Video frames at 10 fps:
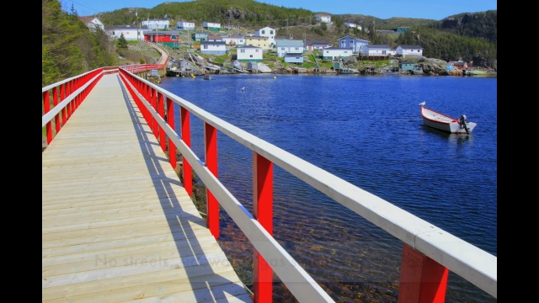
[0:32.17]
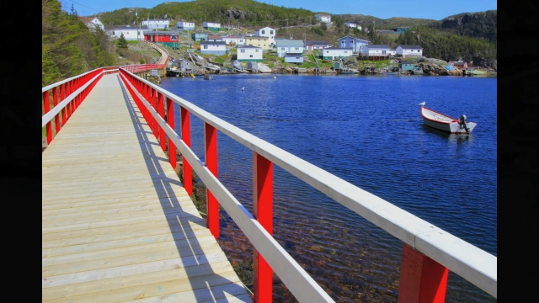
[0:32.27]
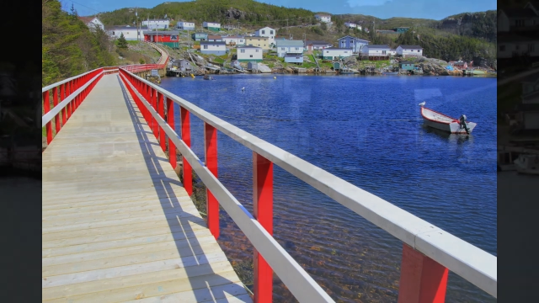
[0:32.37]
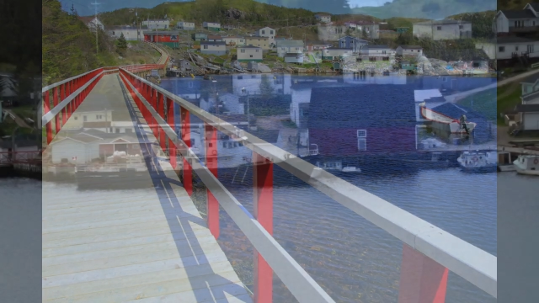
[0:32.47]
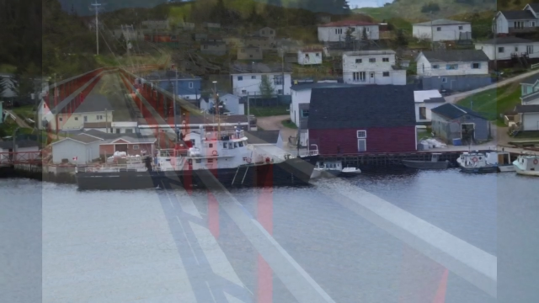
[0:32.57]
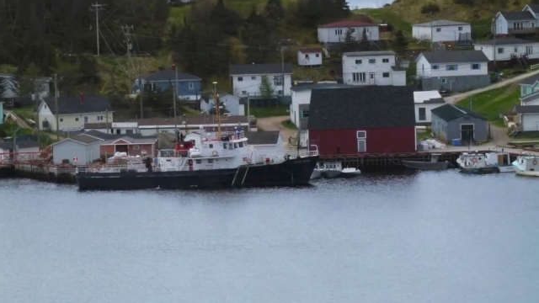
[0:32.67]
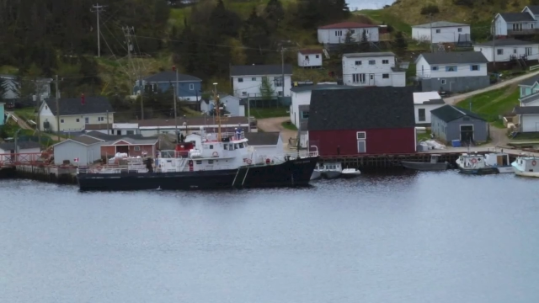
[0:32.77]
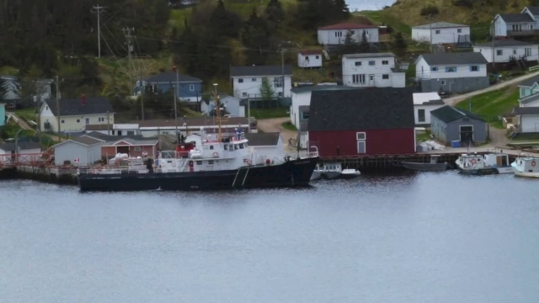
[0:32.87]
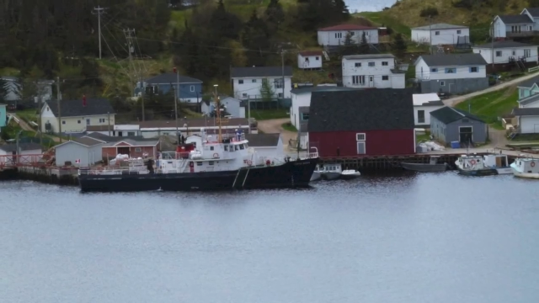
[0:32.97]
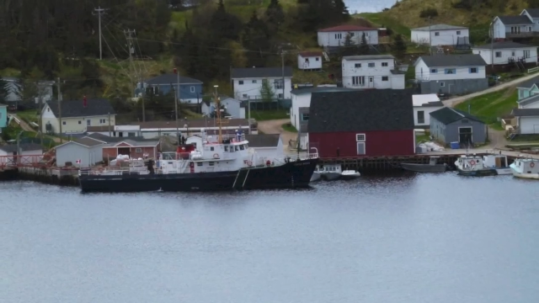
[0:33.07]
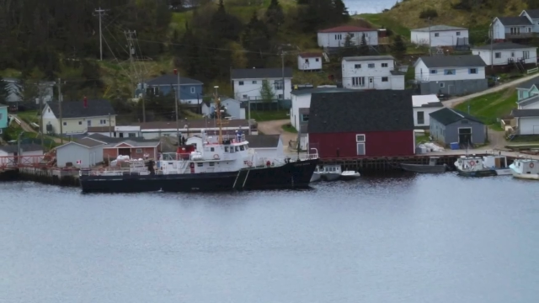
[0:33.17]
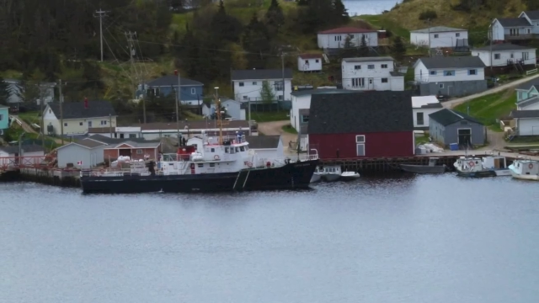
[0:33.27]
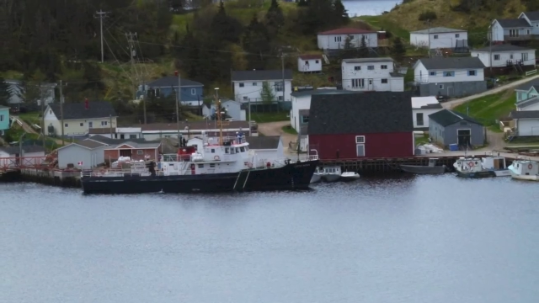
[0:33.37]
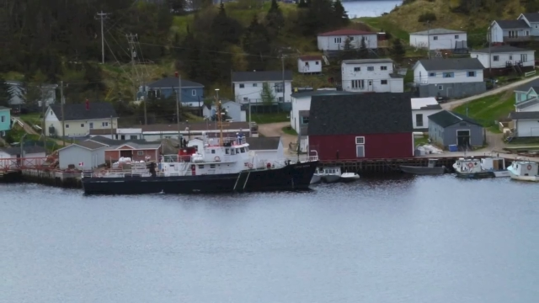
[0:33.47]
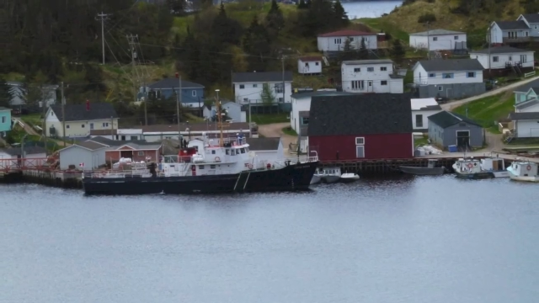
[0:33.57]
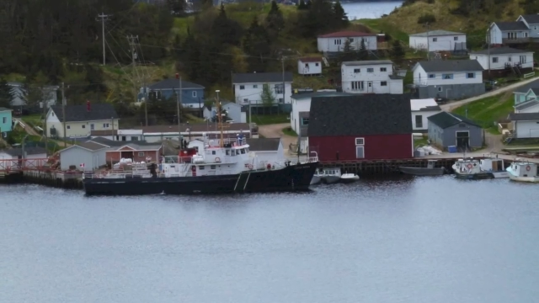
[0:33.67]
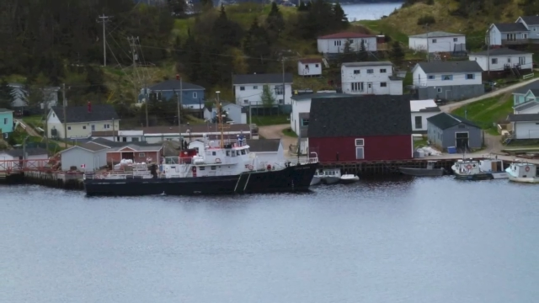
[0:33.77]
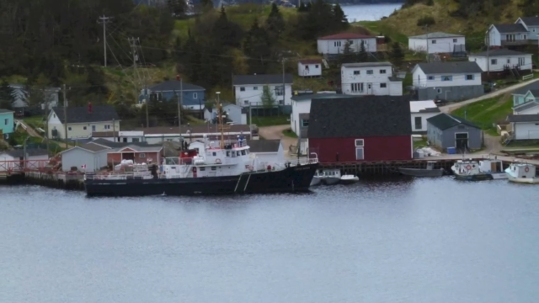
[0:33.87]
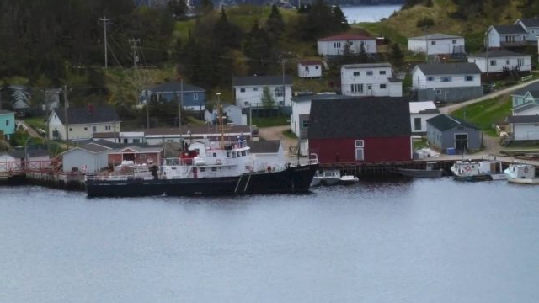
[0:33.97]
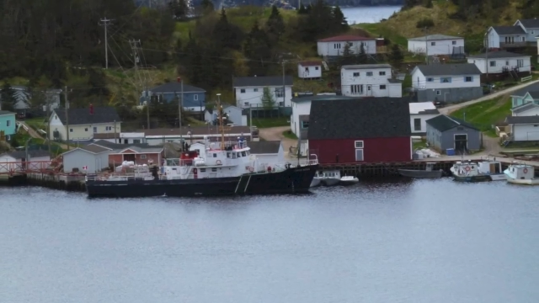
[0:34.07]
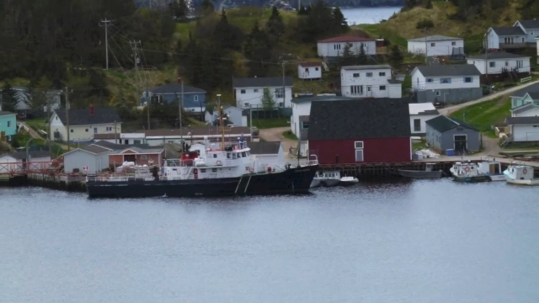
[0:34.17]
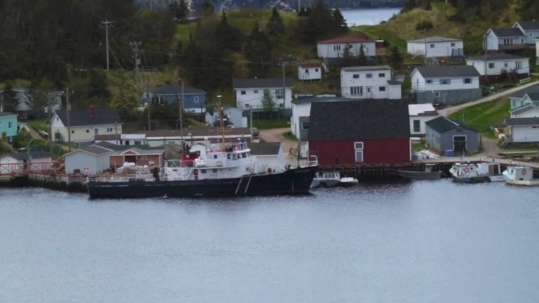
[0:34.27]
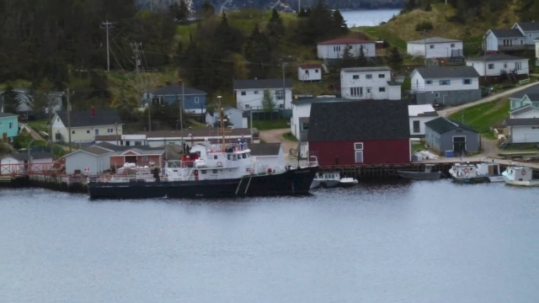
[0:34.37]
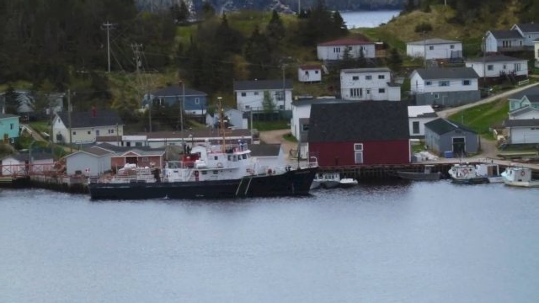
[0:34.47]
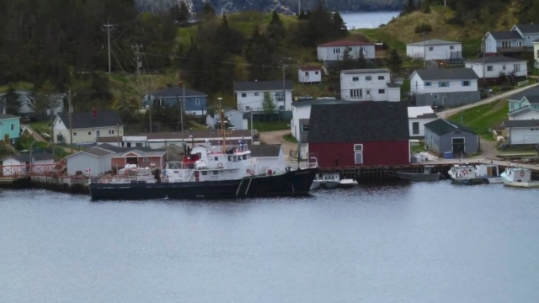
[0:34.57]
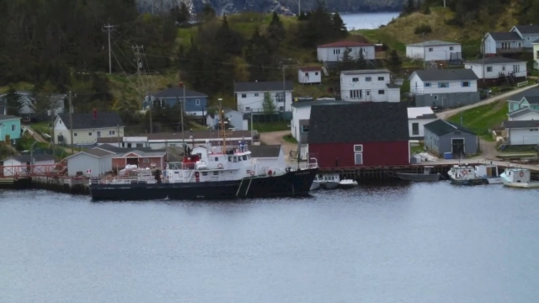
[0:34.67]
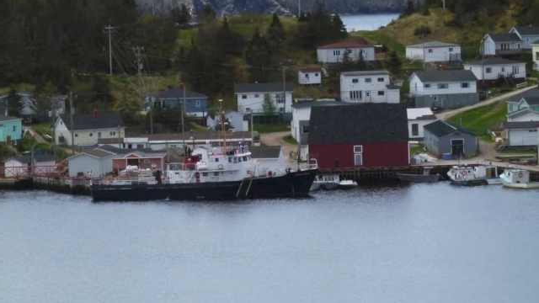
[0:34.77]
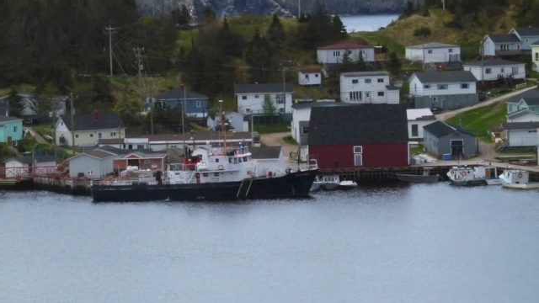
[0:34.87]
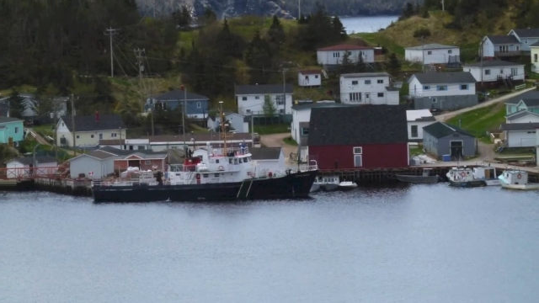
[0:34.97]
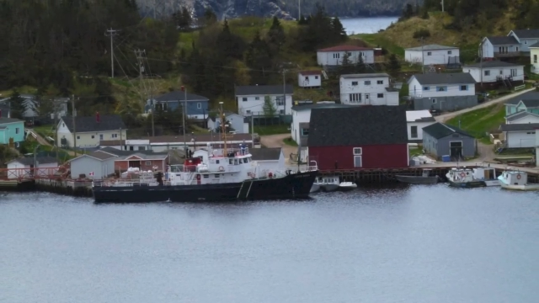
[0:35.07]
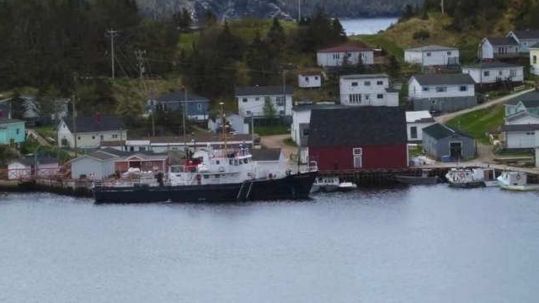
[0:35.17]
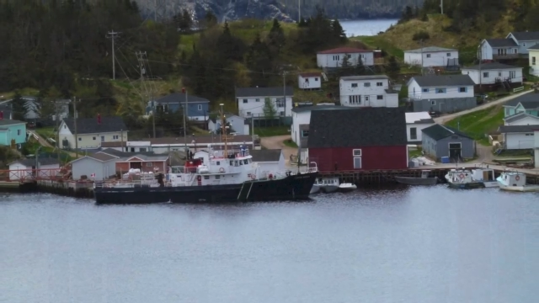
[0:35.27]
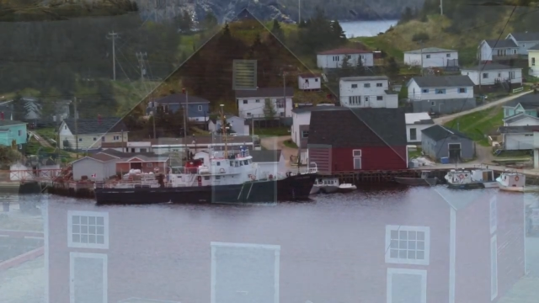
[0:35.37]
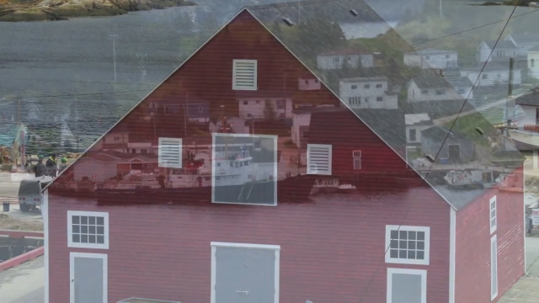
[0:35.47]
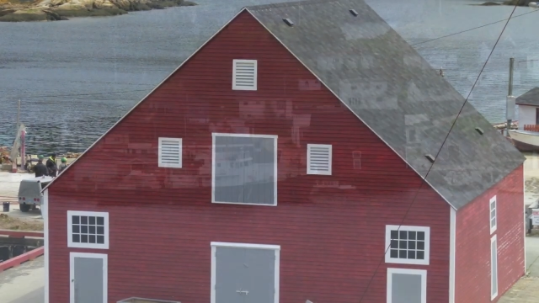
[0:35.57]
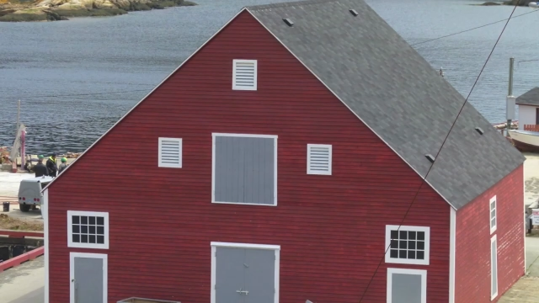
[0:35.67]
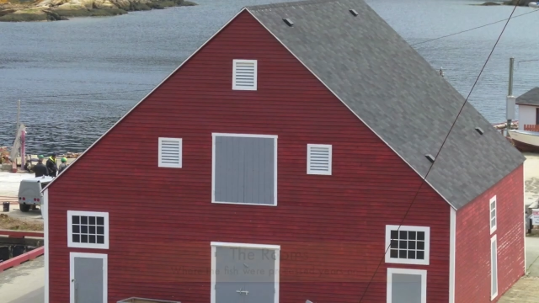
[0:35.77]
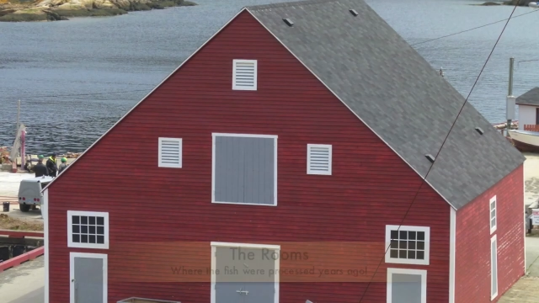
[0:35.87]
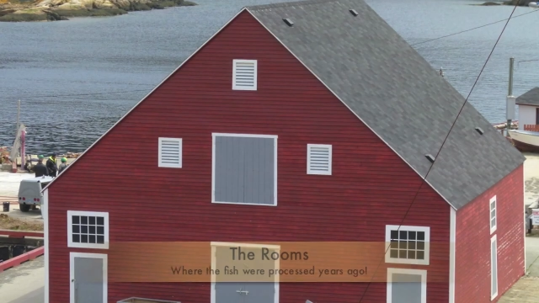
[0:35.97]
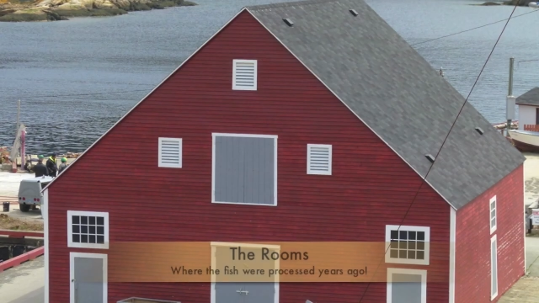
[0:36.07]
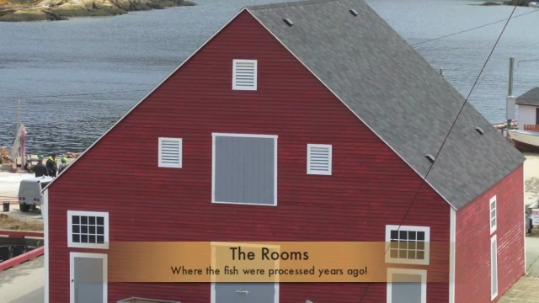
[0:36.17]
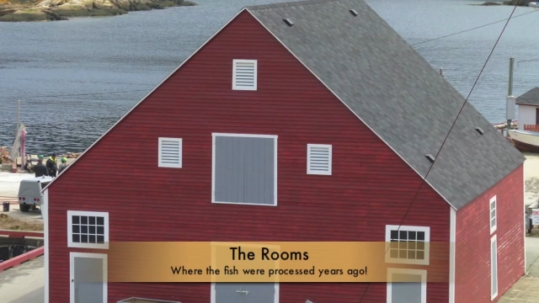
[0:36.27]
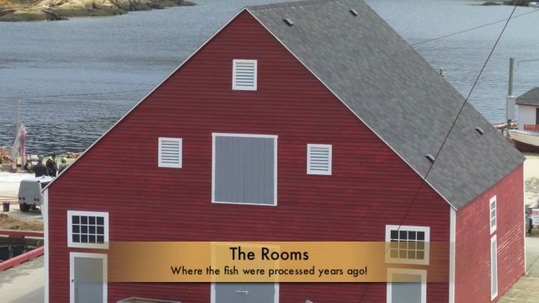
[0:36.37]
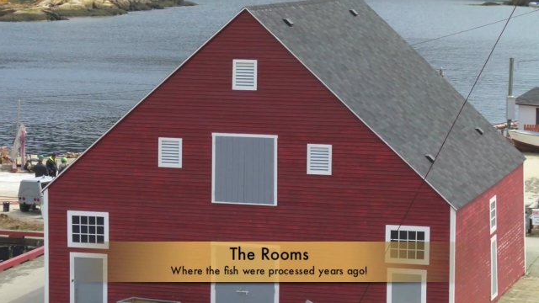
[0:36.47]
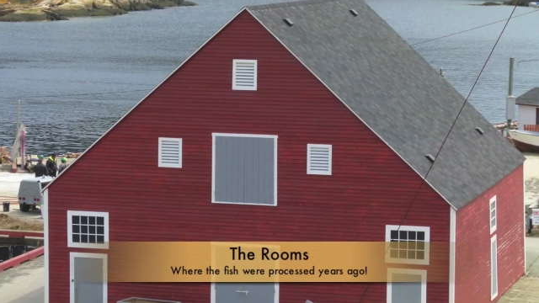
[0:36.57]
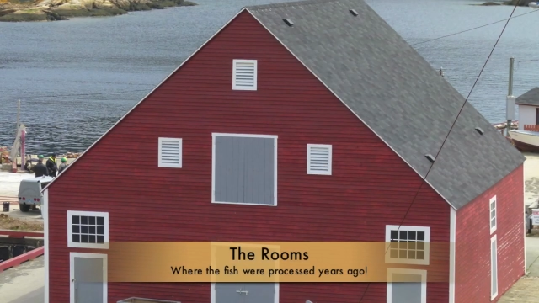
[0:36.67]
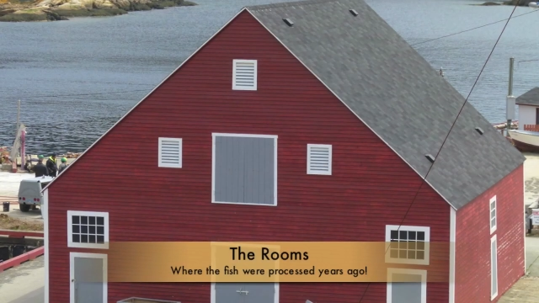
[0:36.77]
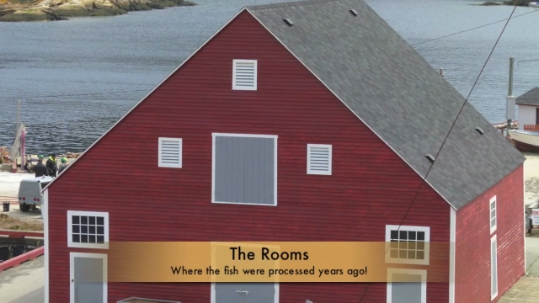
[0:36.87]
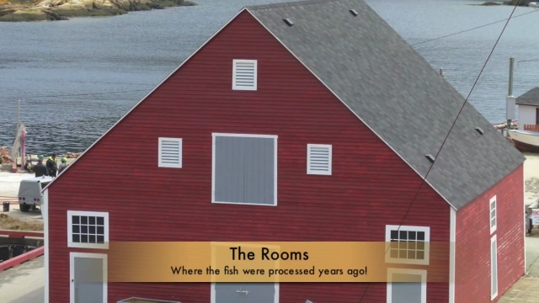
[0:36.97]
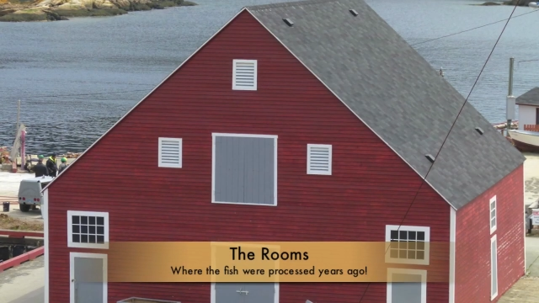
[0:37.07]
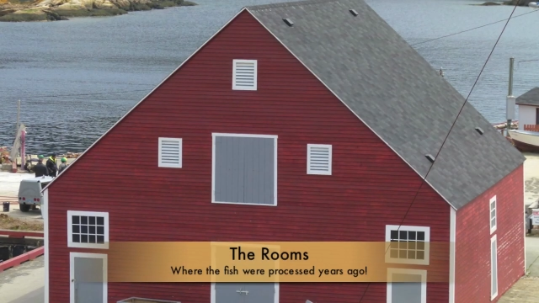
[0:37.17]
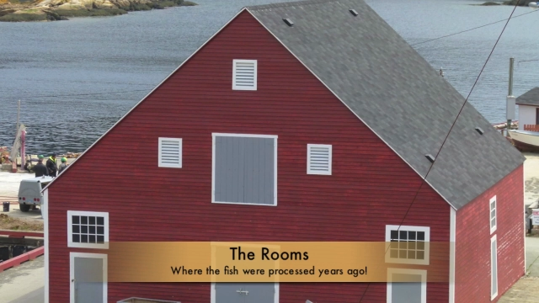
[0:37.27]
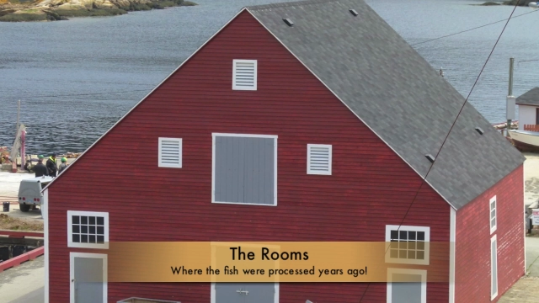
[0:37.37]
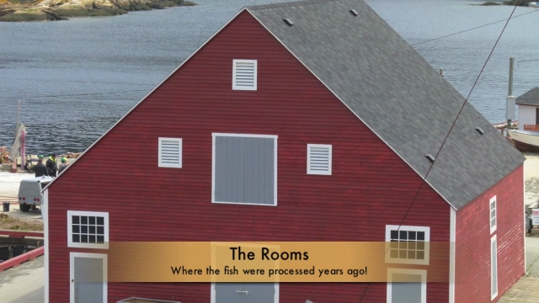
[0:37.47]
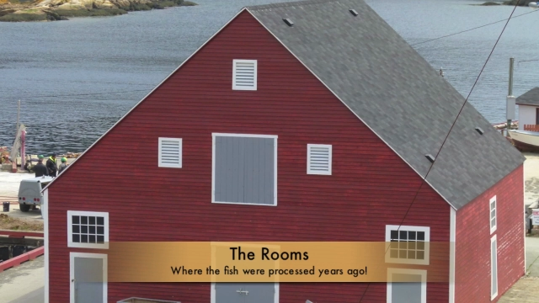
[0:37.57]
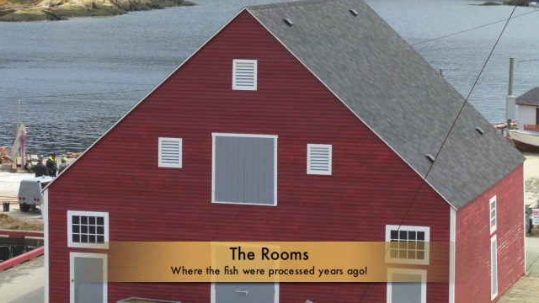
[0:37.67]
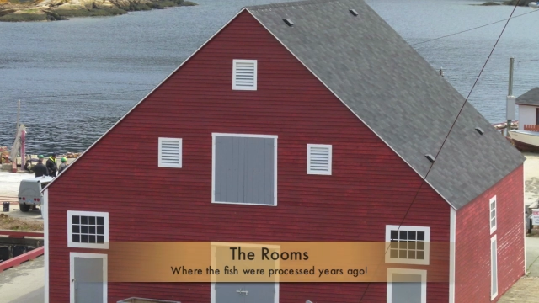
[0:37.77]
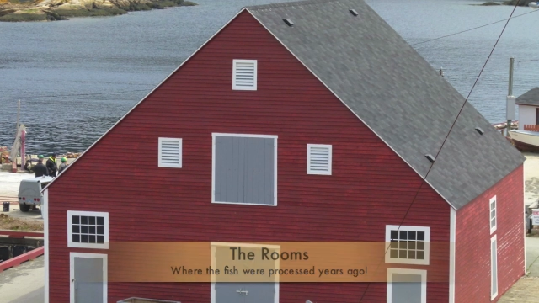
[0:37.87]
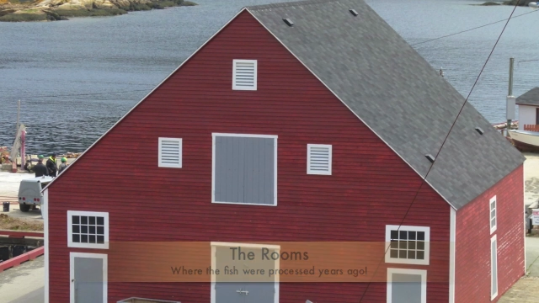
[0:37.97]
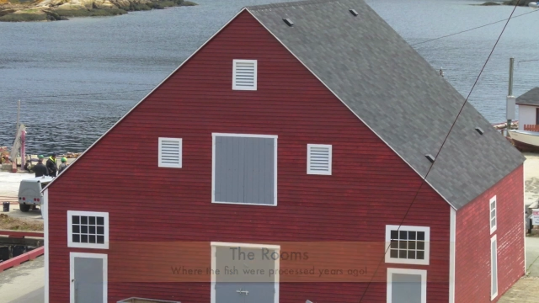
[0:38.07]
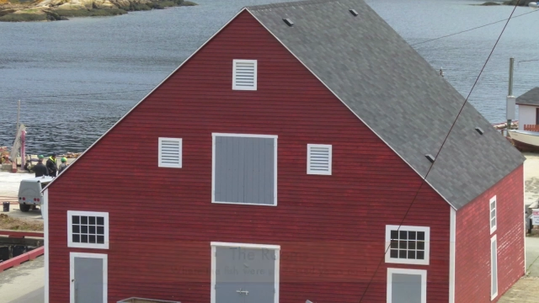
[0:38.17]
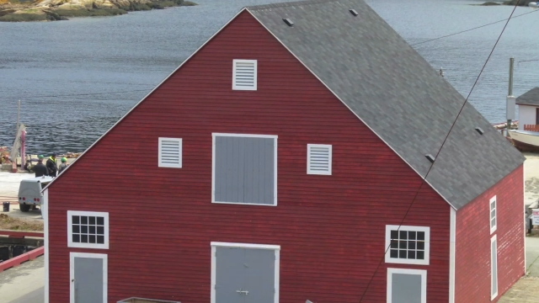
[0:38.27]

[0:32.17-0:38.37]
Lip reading: No face is visible, so there are no lips to read.